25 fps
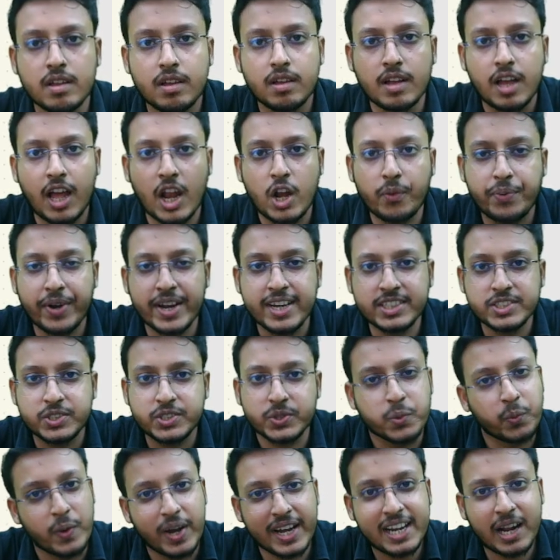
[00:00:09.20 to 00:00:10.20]
Hello friends,
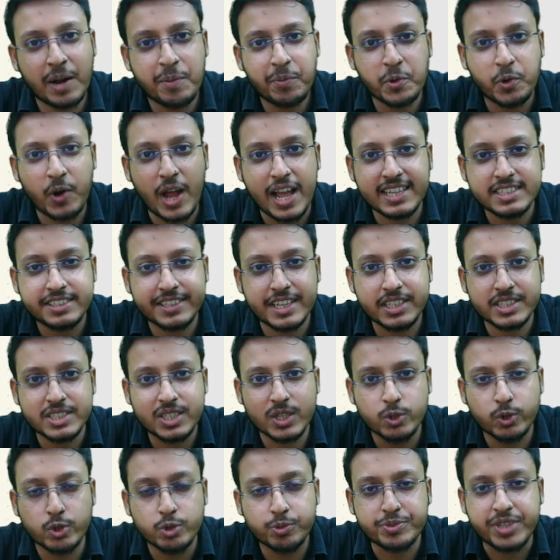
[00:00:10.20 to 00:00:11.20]
welcome to DICE's
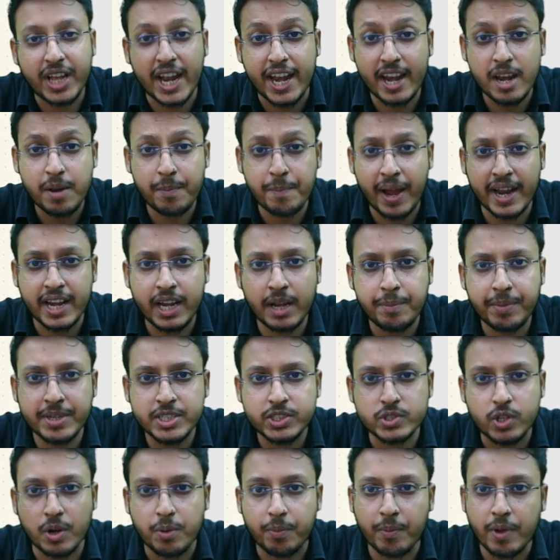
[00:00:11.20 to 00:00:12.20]
YouTube channel. My name is
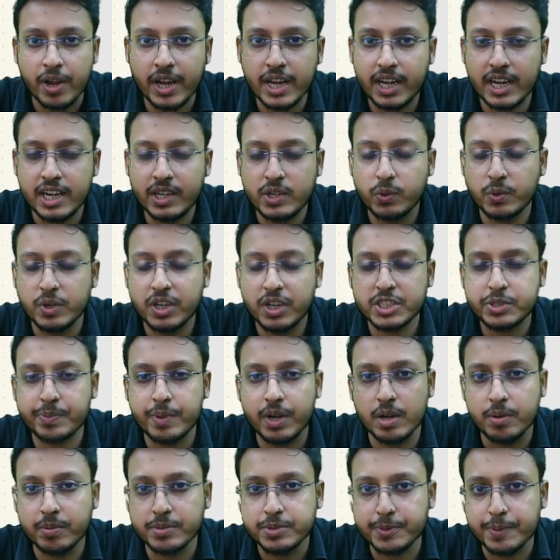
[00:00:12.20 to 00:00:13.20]
Tanmay. In today's
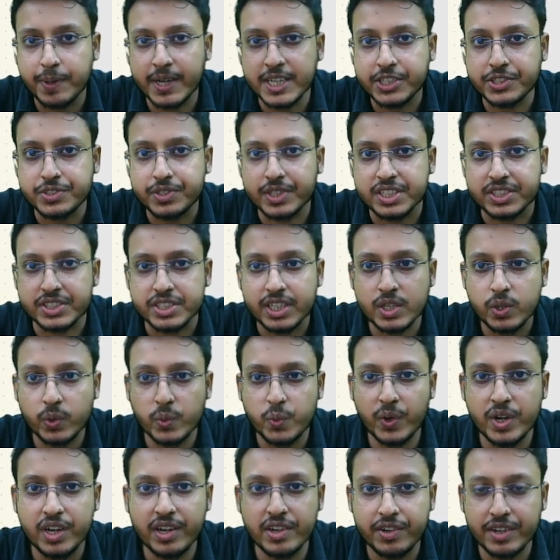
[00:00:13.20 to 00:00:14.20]
Prelims White session,
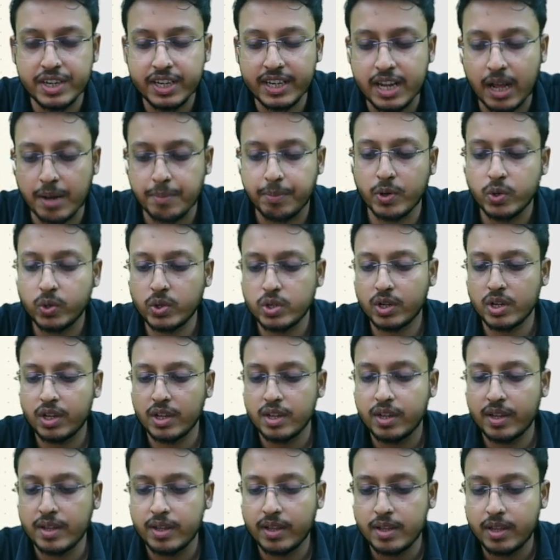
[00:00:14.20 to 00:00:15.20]
we'll read about
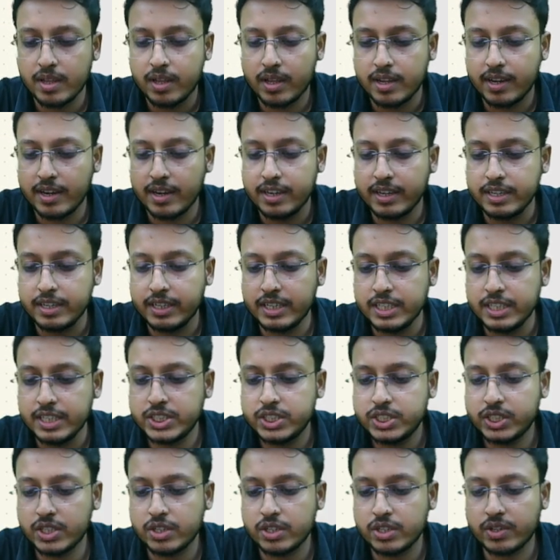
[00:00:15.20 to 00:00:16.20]

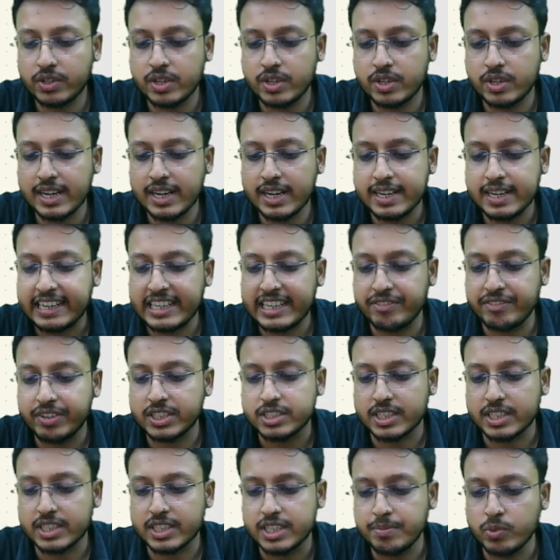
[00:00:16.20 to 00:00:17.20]
Regional Connectivity
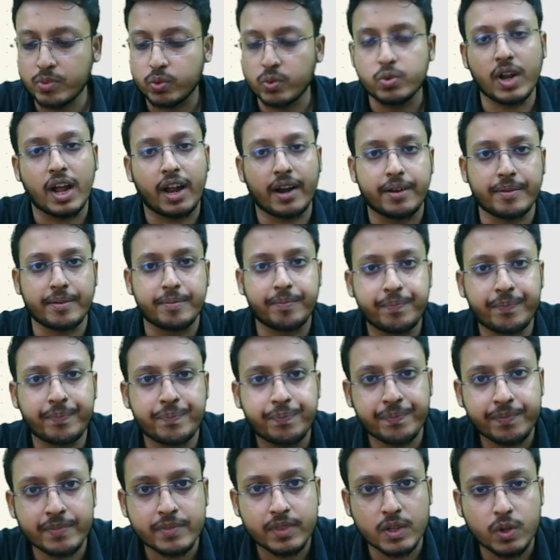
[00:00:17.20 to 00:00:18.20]
Scheme UDAN.
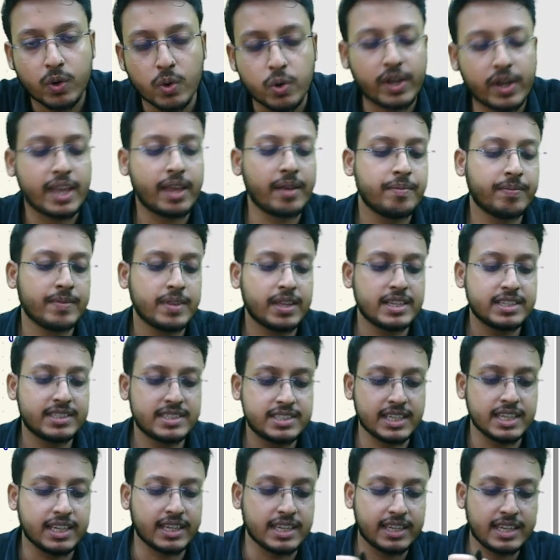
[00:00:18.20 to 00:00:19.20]
Okay,
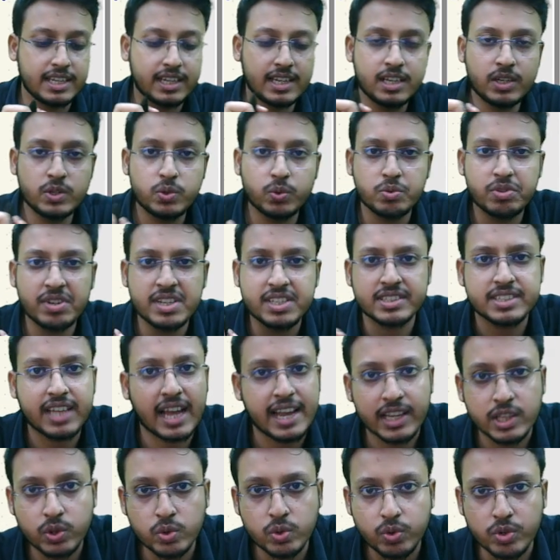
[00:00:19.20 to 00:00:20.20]
see, in today's The
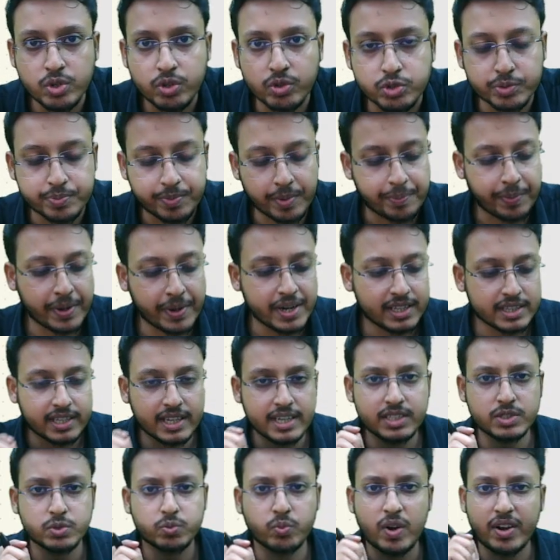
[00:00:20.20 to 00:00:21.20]
Hindu newspaper, there
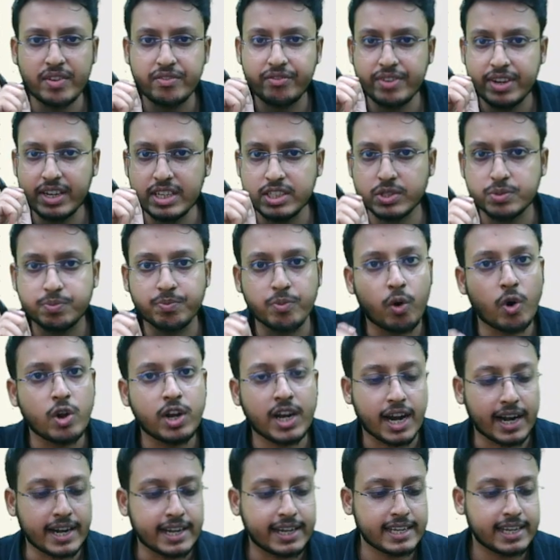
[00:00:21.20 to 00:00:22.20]
is one very small
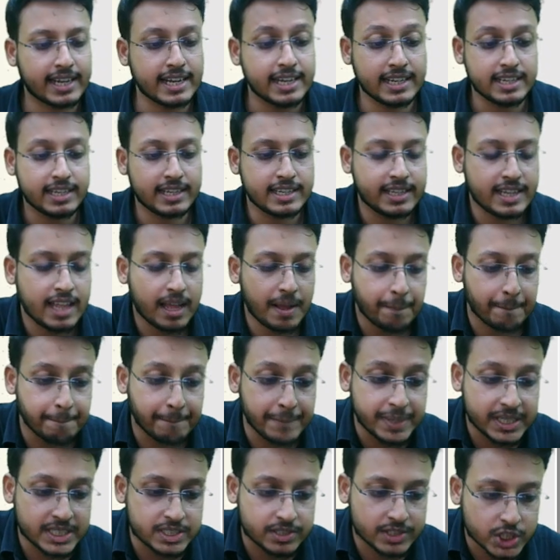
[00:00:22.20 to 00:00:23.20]
article in the
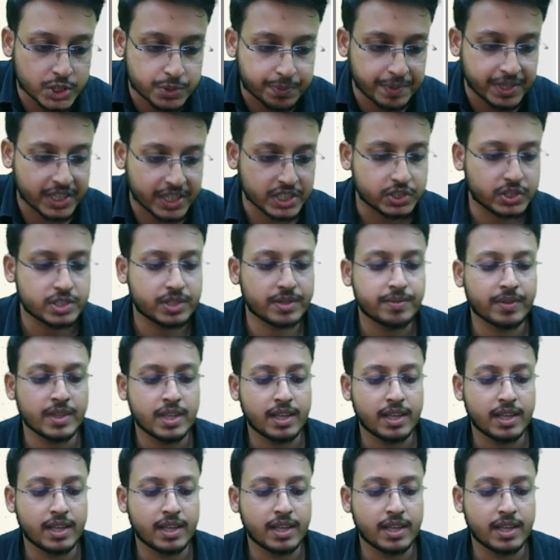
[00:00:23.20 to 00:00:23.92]
business page.